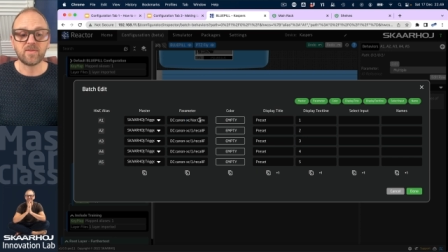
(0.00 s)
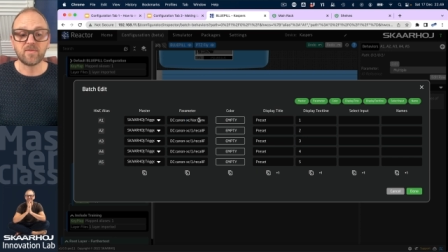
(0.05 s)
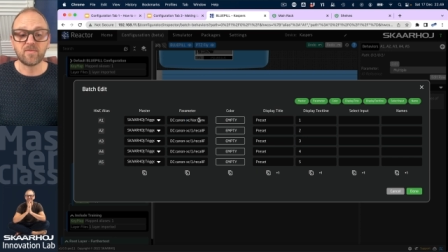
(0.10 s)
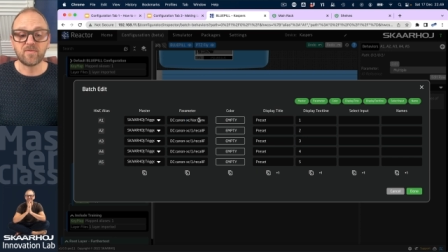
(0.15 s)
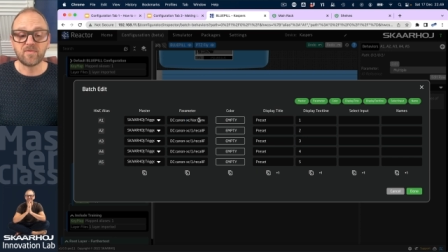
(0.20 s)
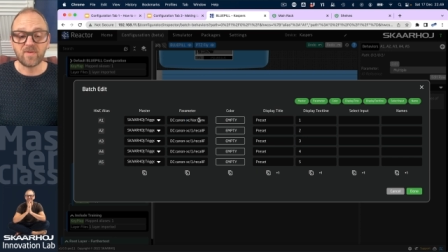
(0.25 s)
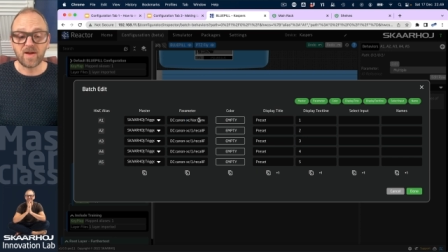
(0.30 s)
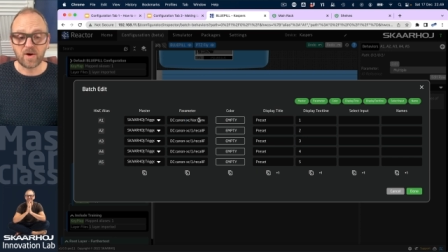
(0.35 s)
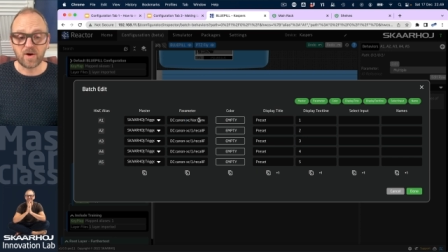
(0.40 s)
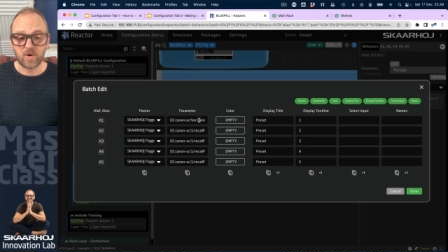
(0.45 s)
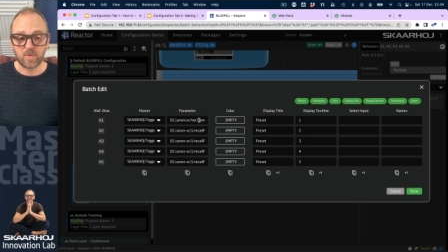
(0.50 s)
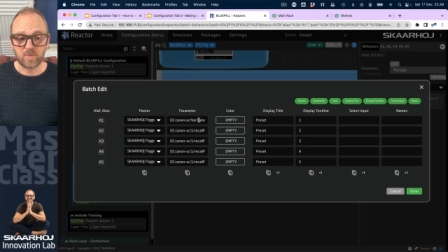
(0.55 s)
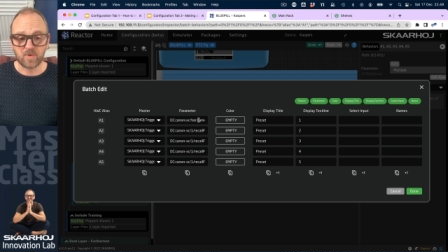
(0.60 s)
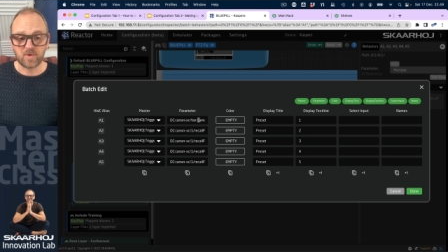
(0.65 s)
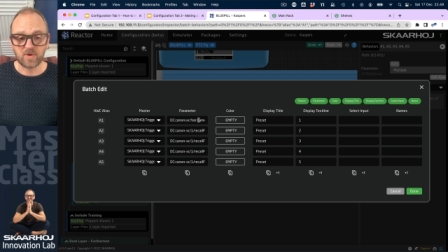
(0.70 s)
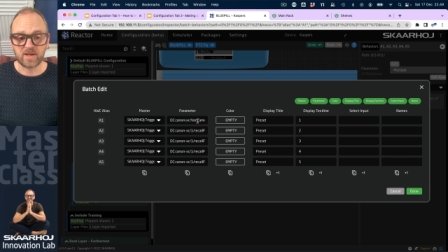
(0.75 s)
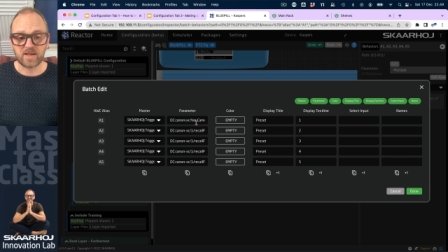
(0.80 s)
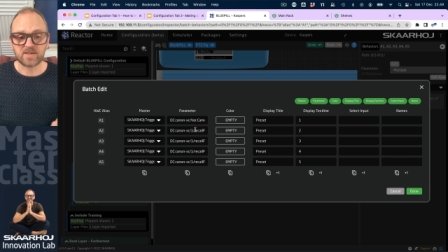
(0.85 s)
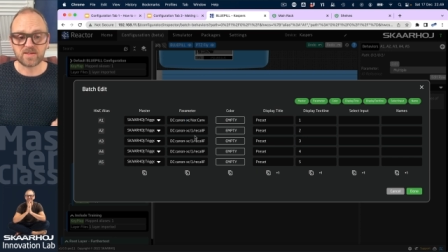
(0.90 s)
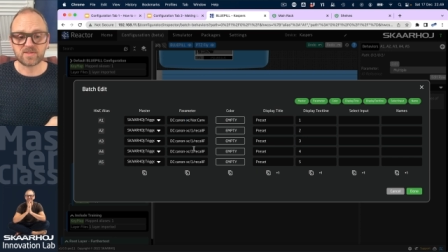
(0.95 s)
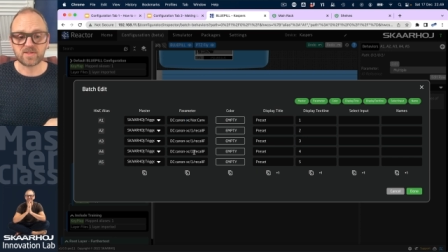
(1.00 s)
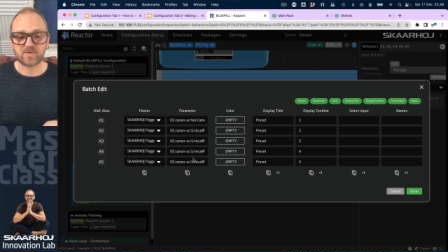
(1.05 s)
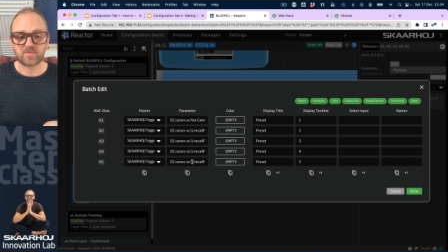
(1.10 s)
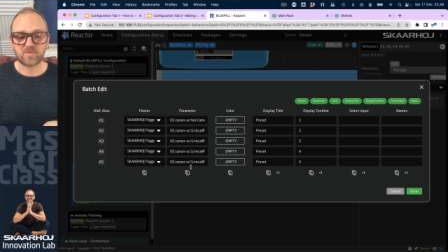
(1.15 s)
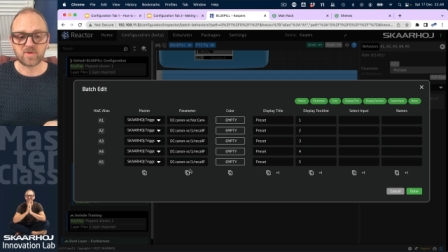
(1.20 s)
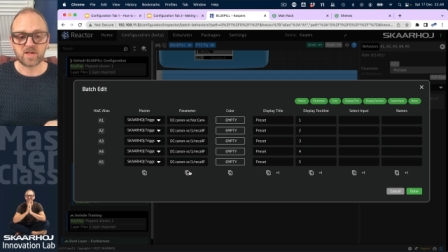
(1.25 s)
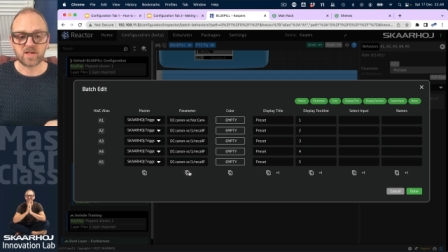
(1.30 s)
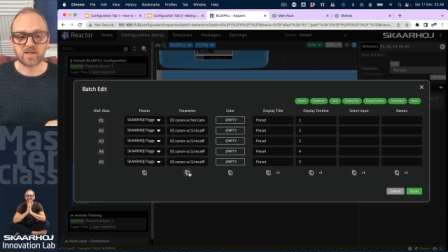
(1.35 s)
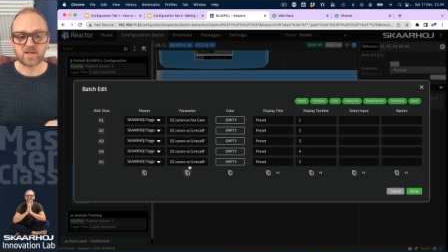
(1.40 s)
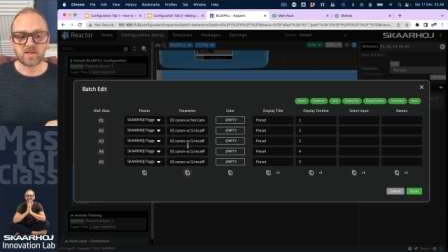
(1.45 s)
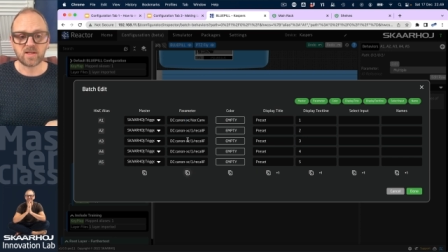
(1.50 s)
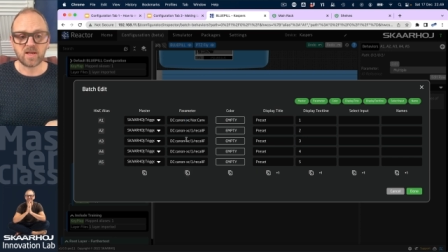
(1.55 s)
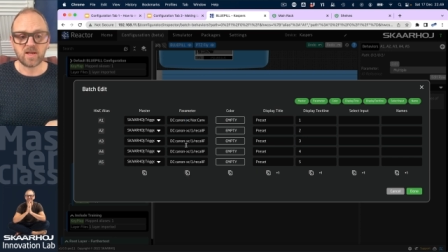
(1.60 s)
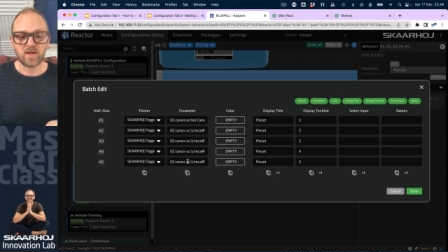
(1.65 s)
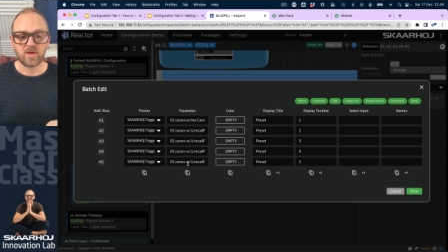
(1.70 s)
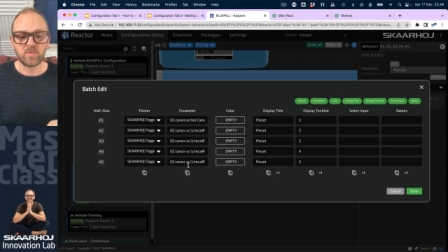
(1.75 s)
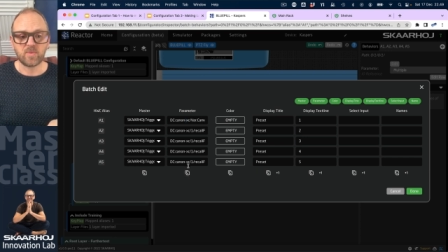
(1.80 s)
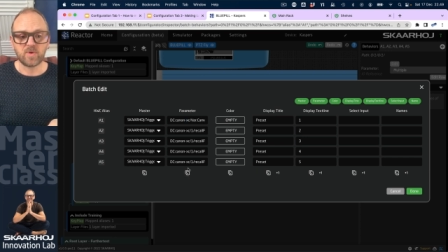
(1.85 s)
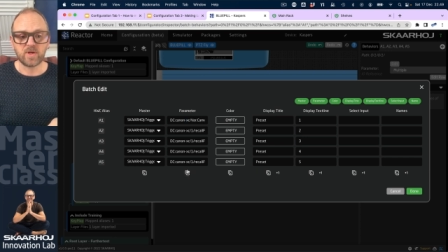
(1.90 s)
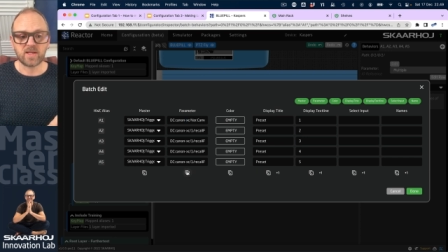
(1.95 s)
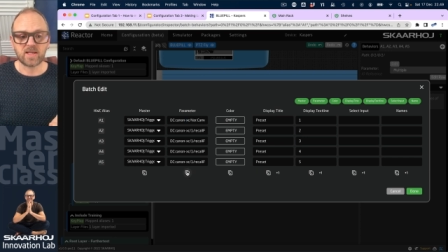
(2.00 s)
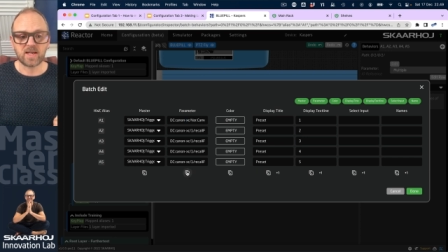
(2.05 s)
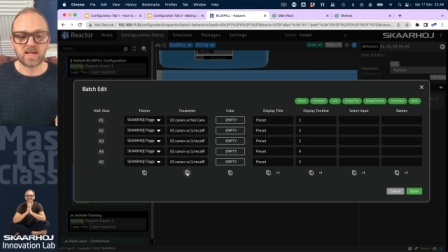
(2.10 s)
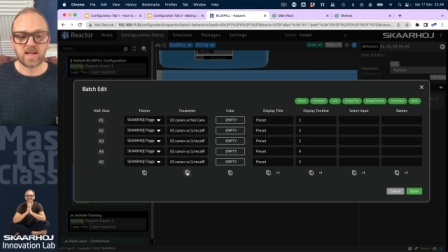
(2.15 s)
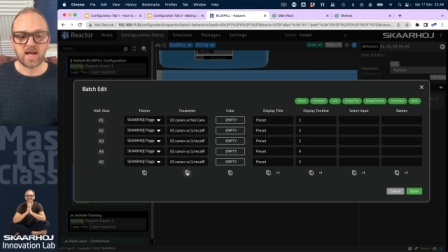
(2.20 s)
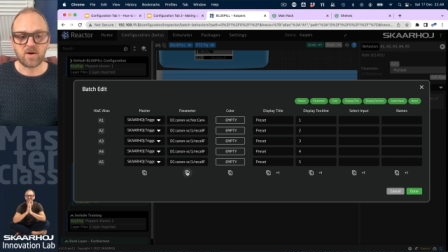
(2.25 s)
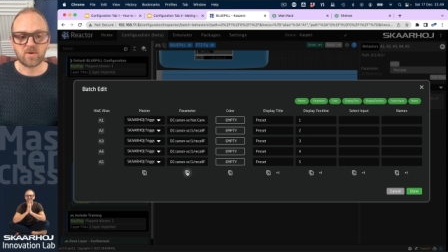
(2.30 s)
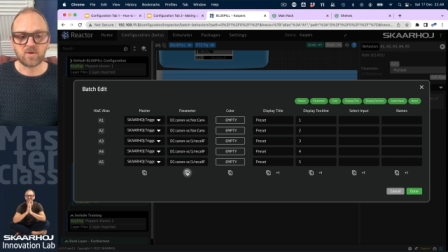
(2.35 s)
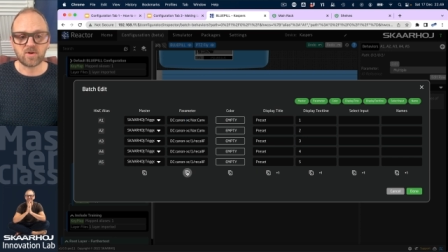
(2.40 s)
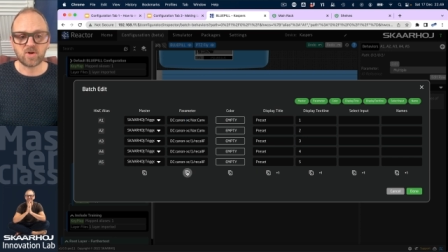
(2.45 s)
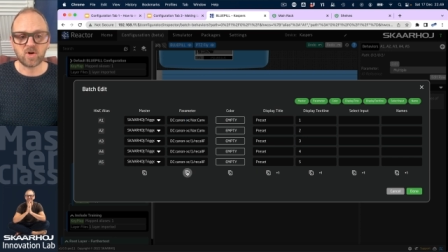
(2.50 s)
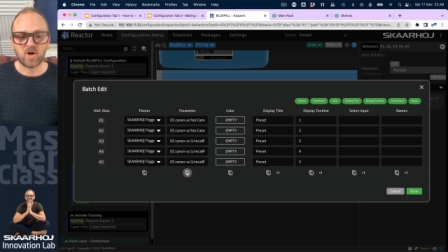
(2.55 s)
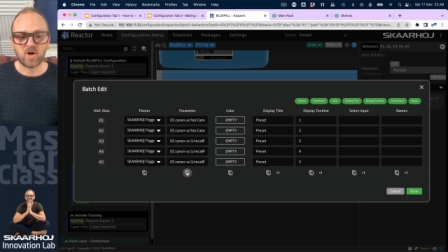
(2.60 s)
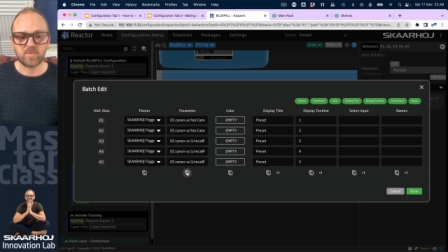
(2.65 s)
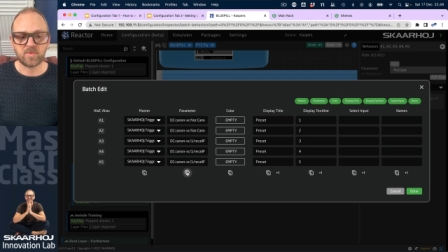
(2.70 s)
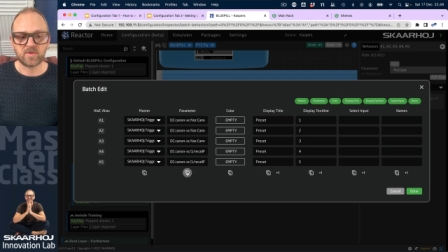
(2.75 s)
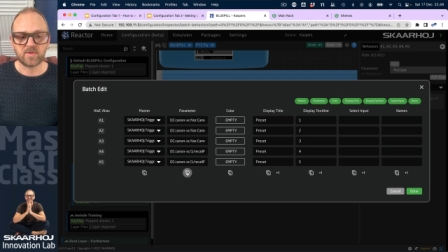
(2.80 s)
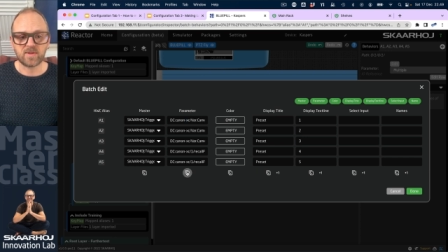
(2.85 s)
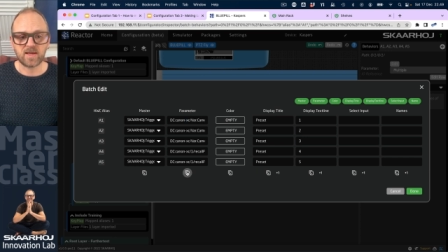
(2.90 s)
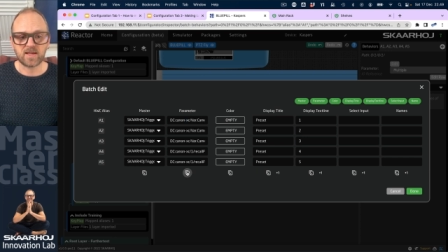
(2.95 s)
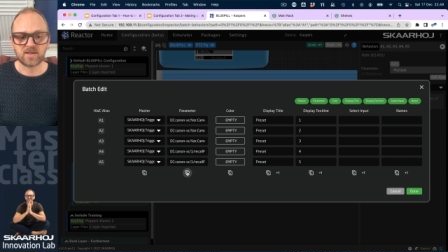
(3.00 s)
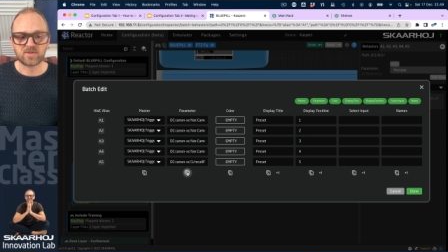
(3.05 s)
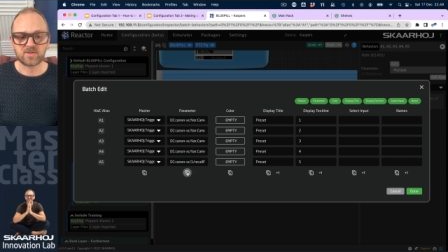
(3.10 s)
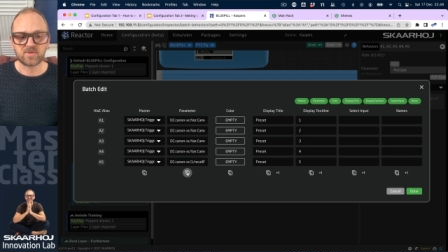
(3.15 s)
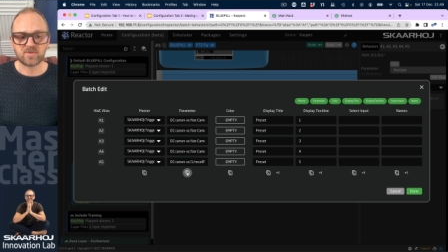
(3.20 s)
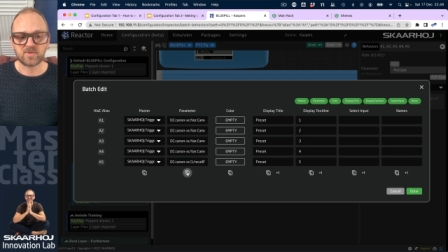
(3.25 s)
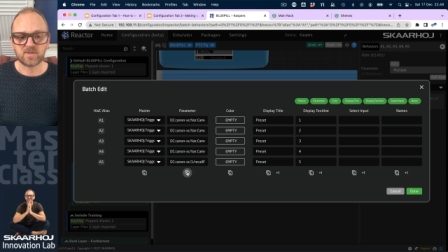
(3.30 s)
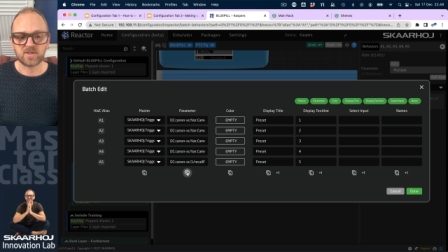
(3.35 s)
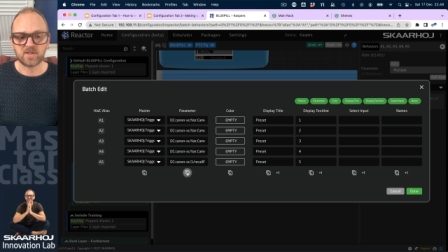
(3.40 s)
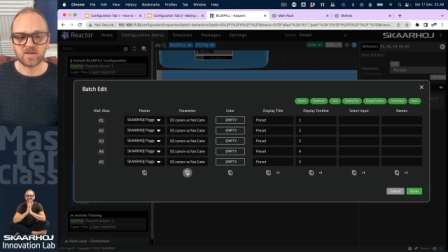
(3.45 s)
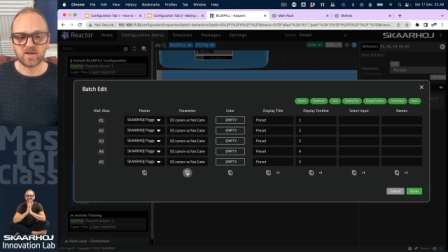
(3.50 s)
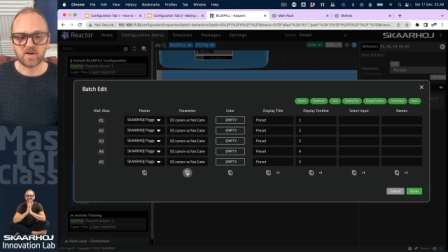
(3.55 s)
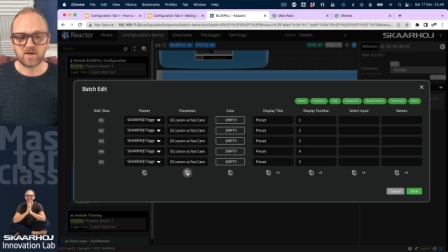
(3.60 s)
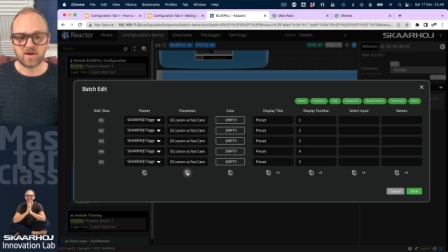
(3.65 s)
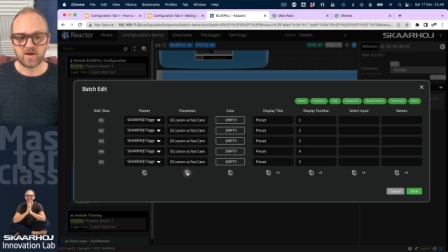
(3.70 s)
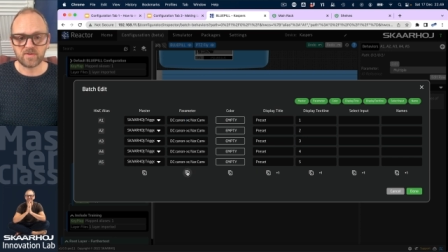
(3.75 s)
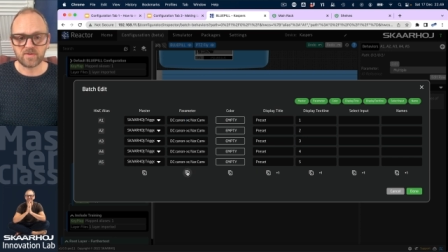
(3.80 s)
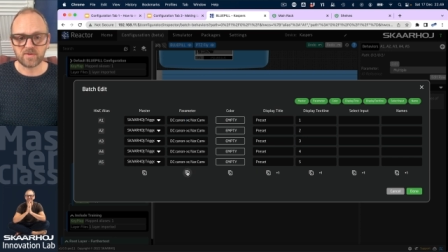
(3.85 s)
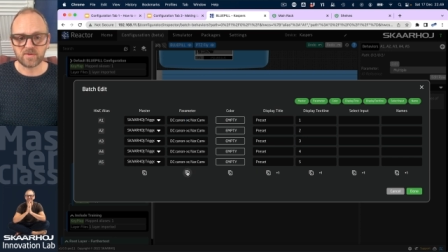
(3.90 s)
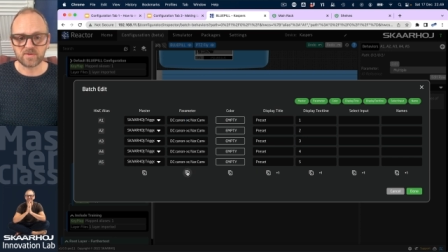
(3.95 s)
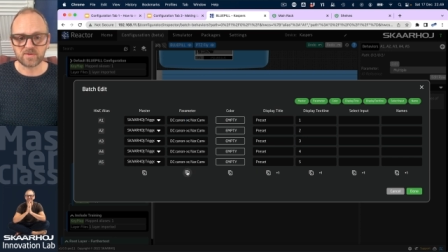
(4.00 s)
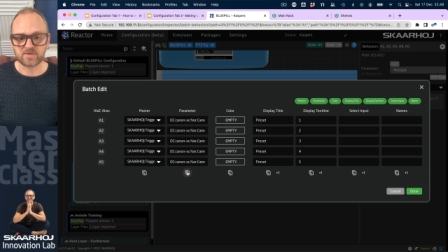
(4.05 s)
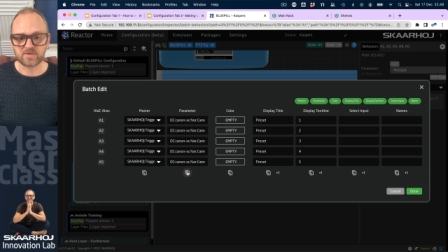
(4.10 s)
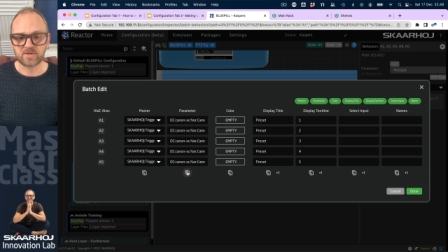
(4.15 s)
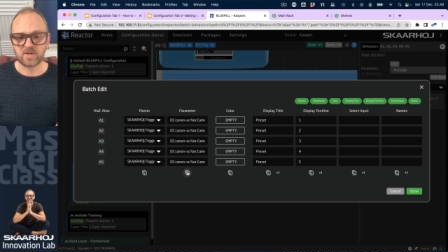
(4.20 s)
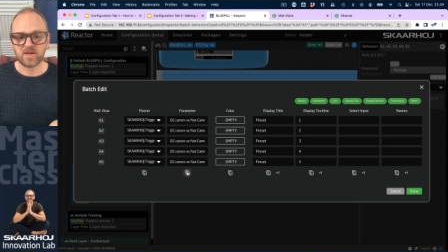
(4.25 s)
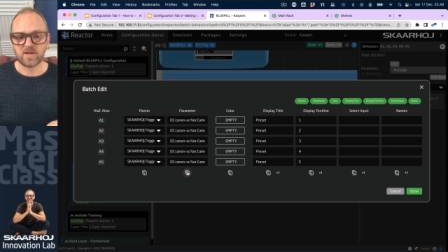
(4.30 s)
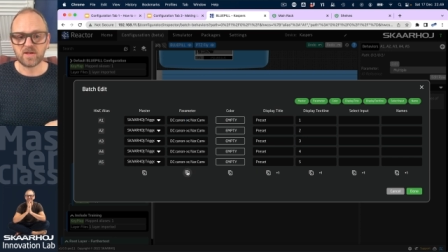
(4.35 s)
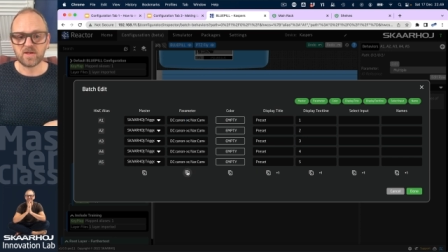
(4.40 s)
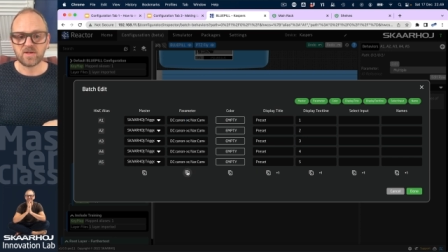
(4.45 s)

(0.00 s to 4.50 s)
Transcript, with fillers: the variable integrated, we can now copy that to the others.